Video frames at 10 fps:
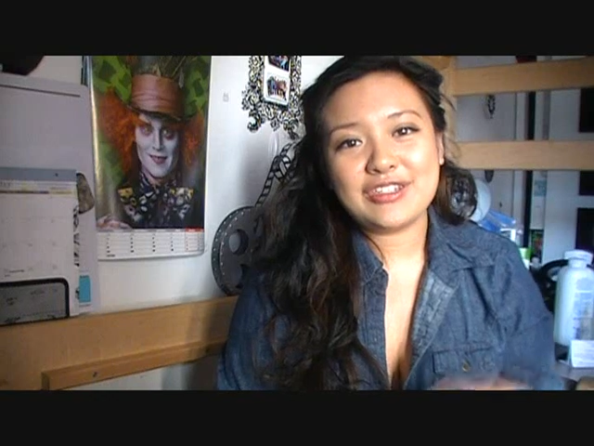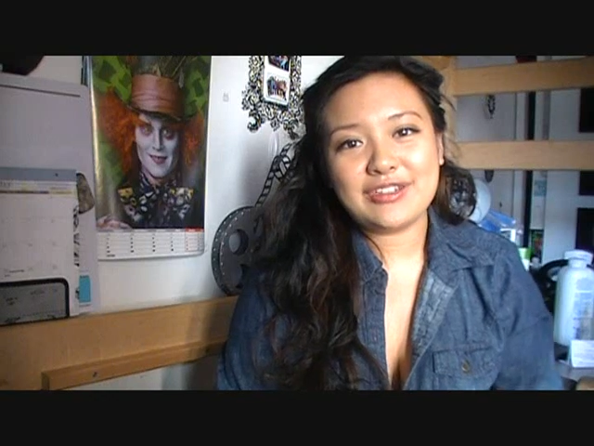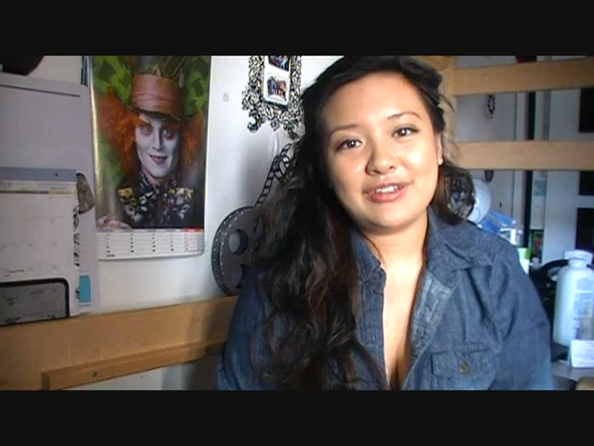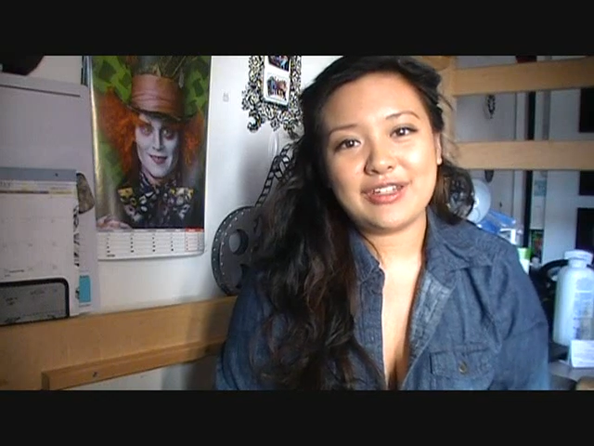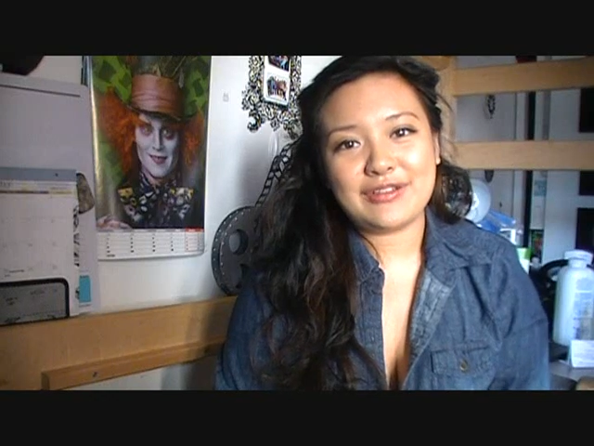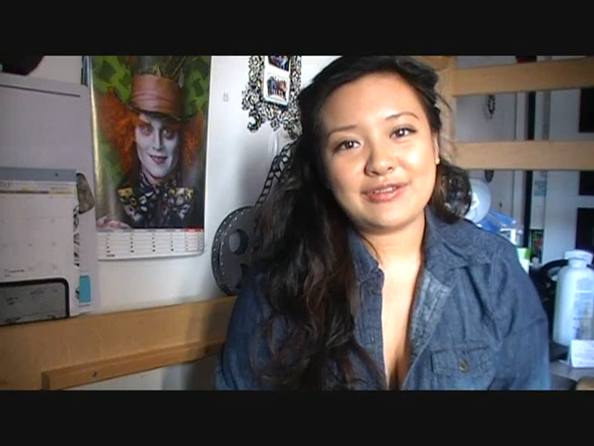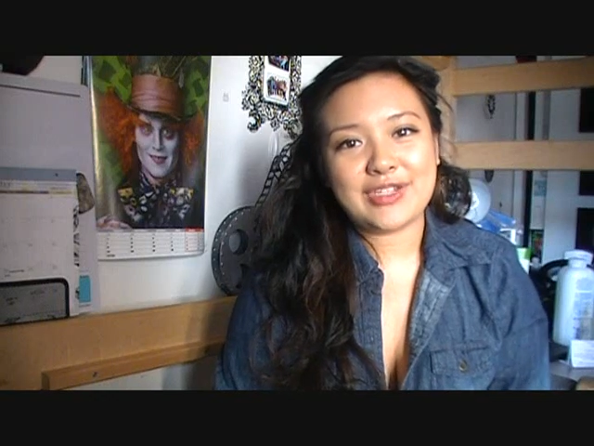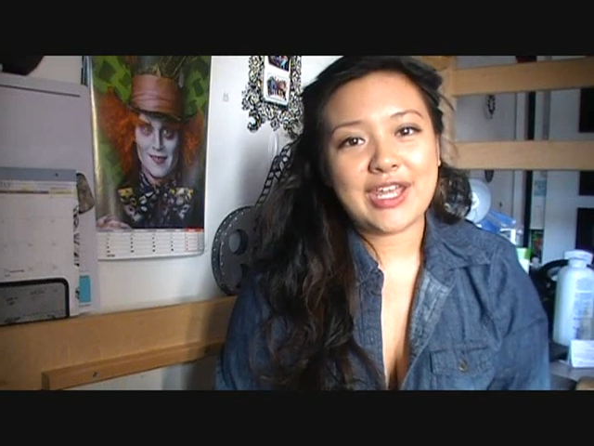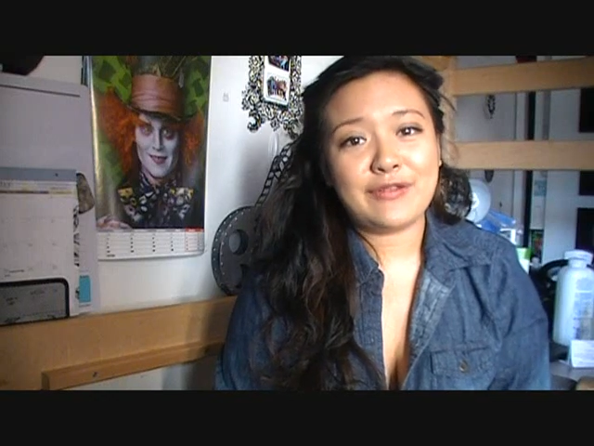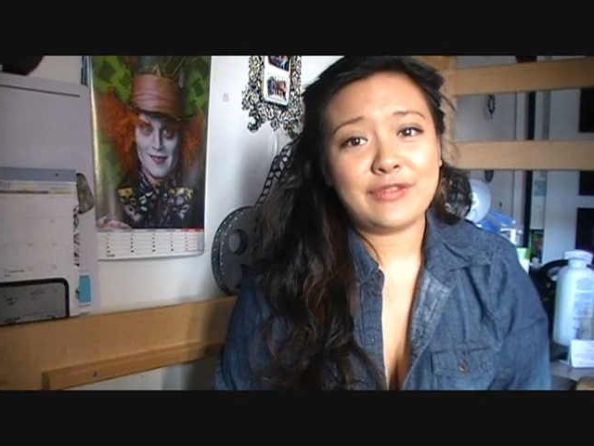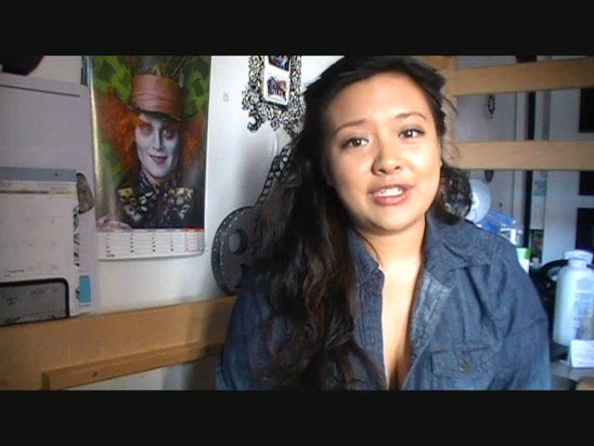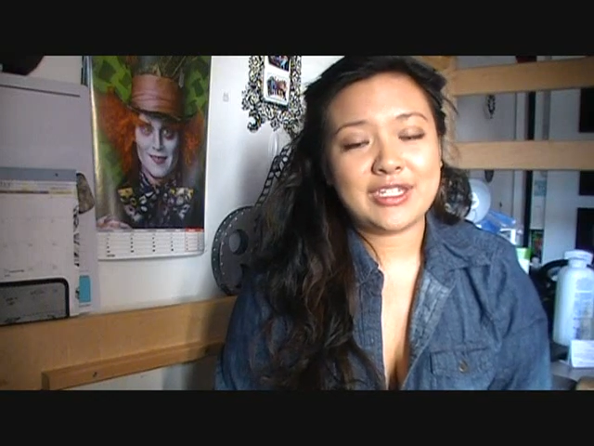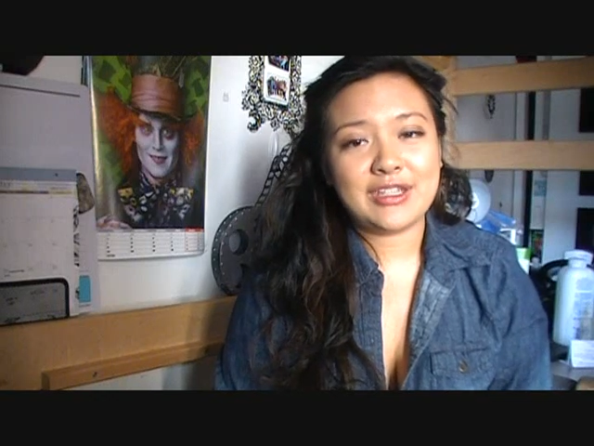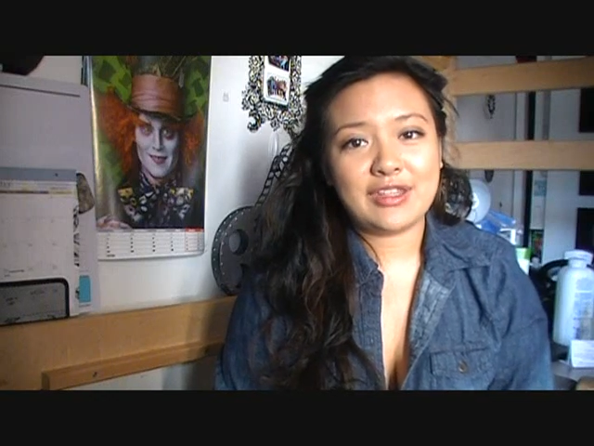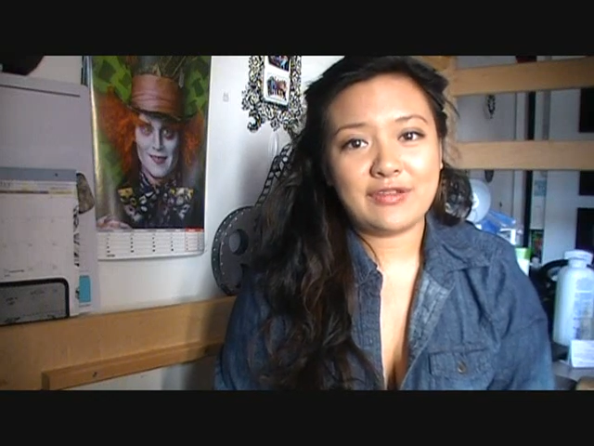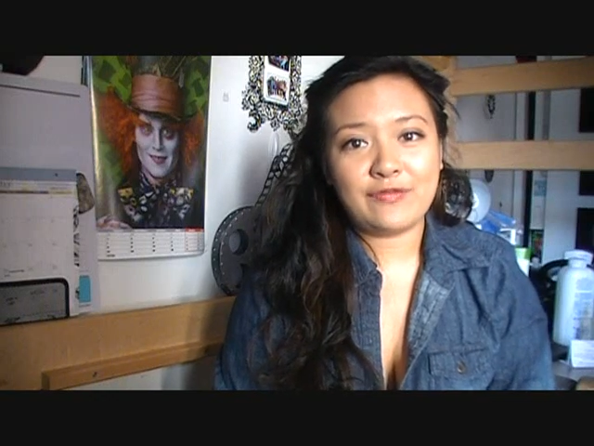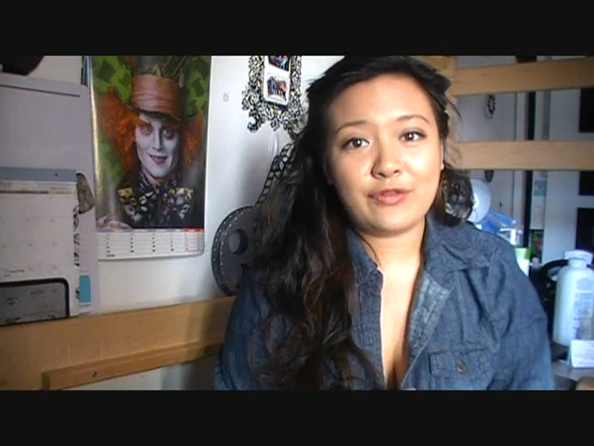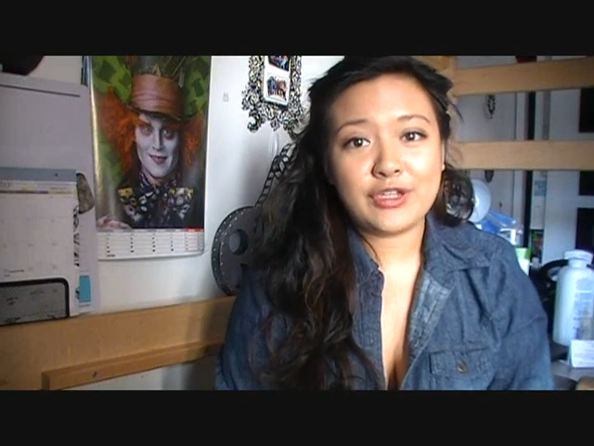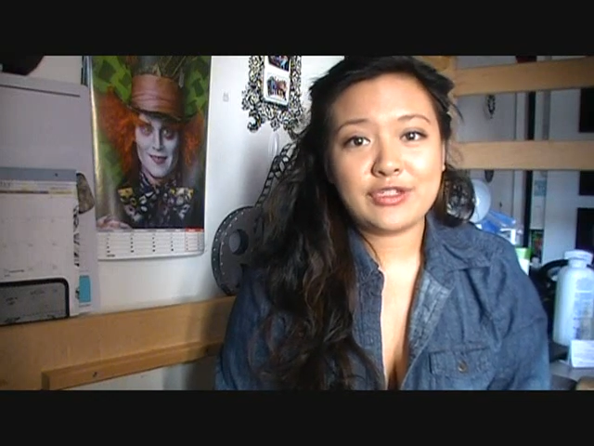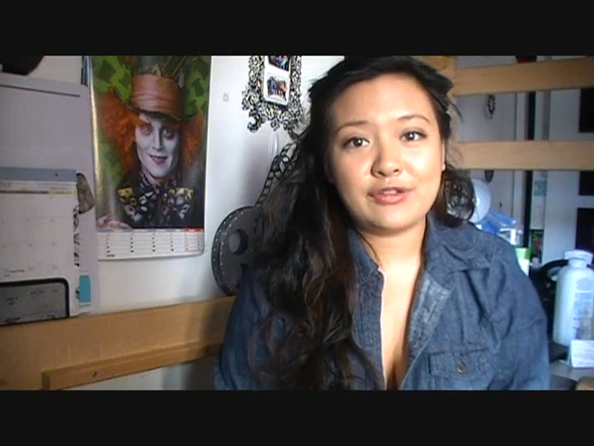studios and we did the
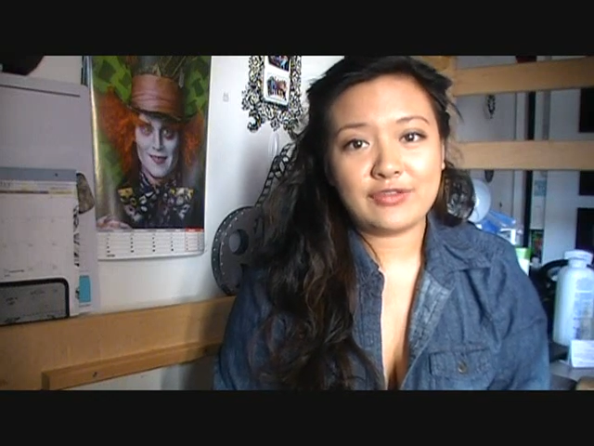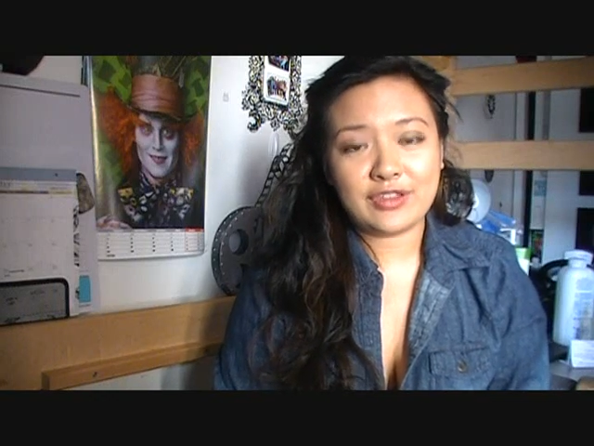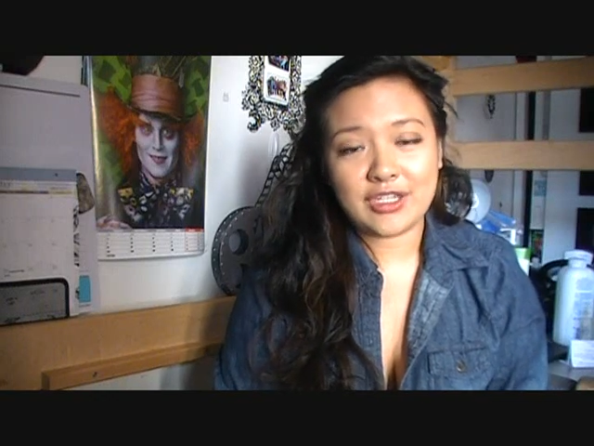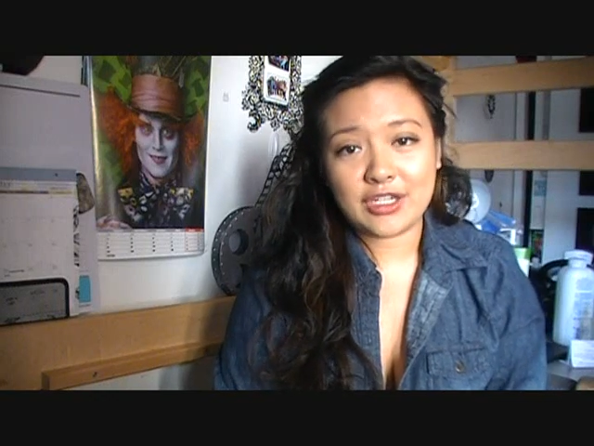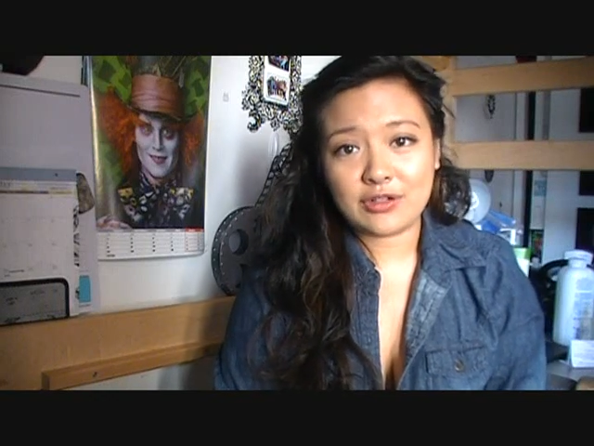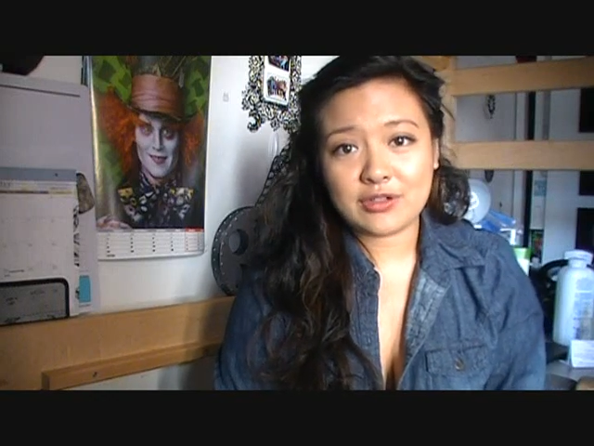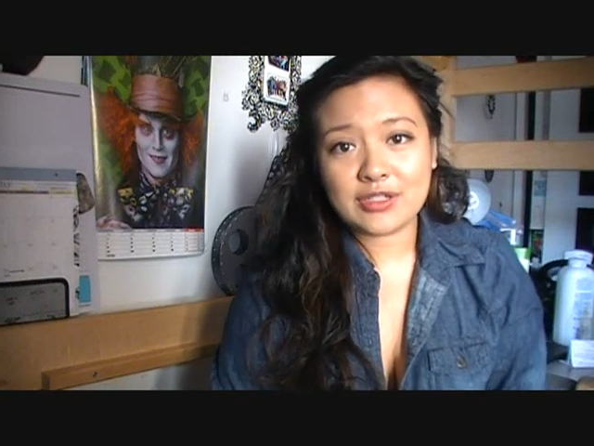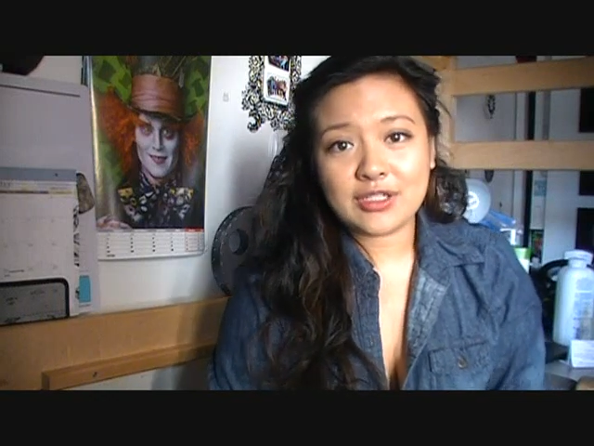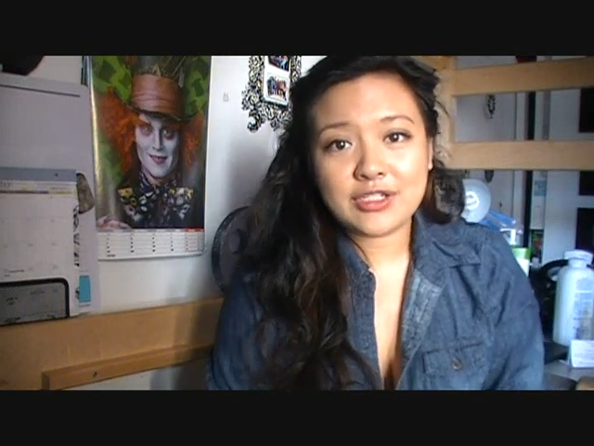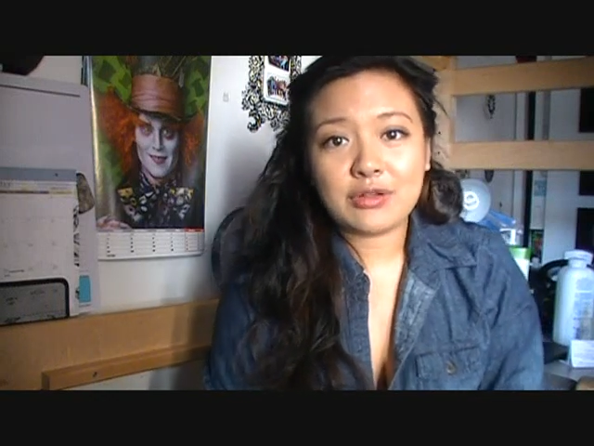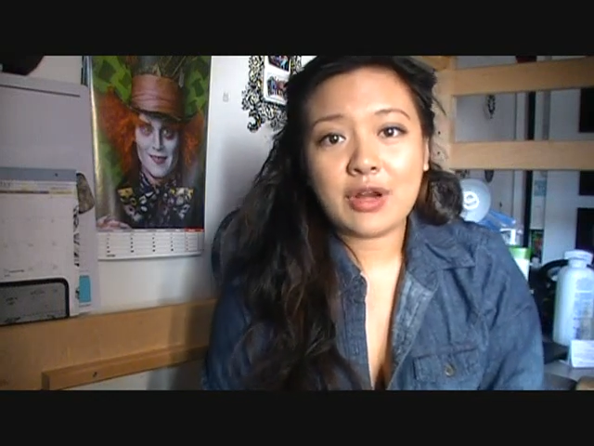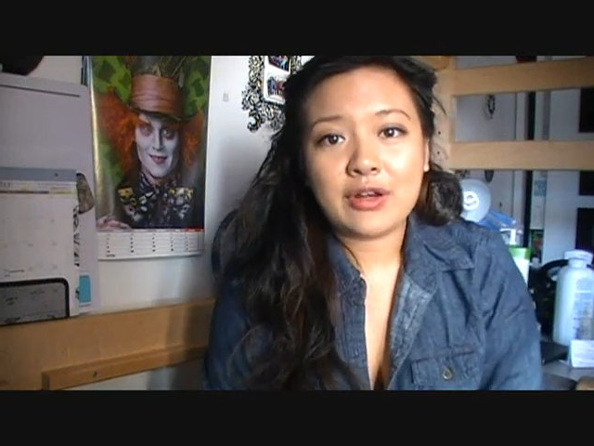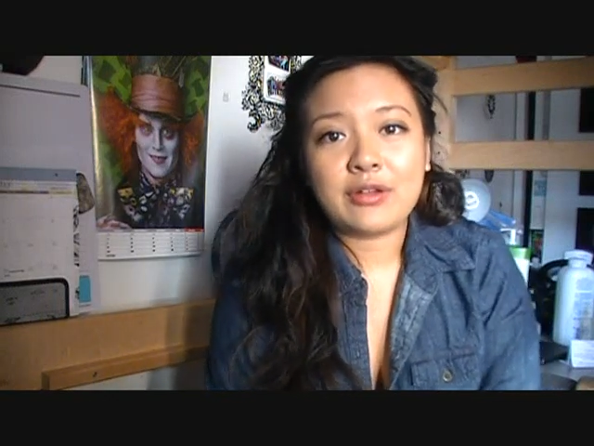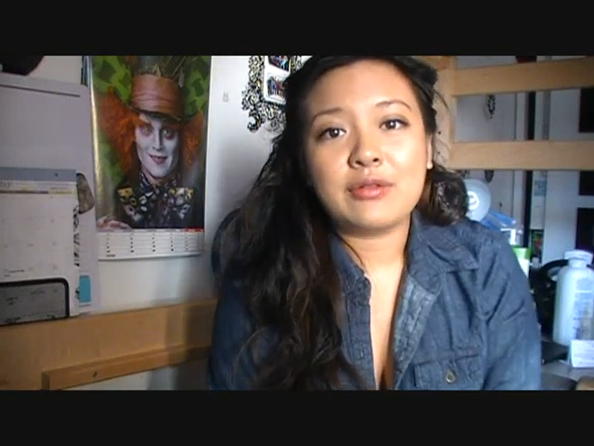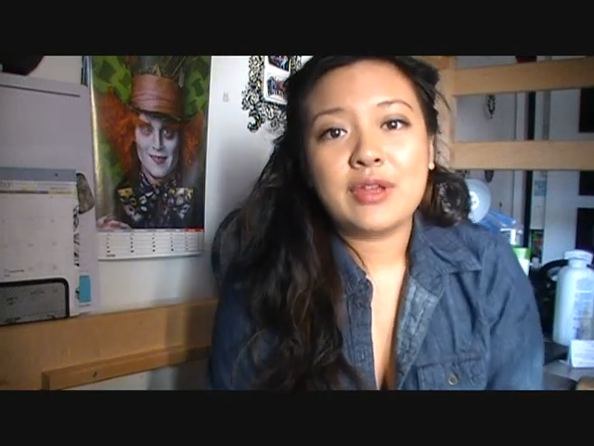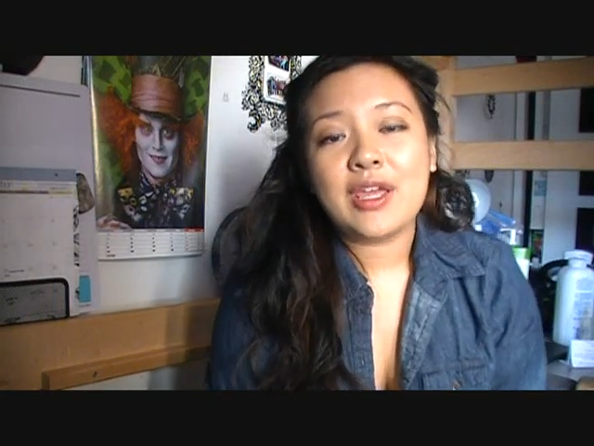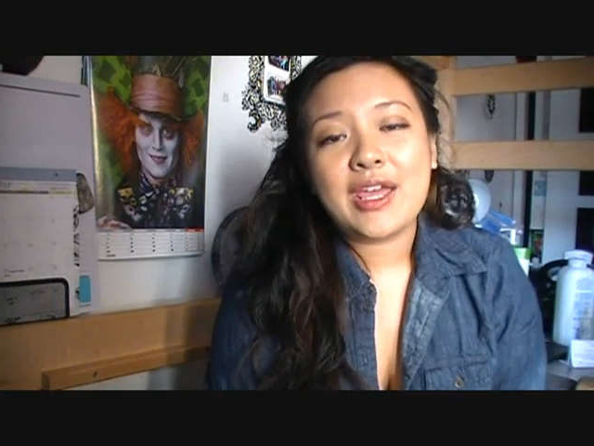voiceover thing in Ursula's Grotto.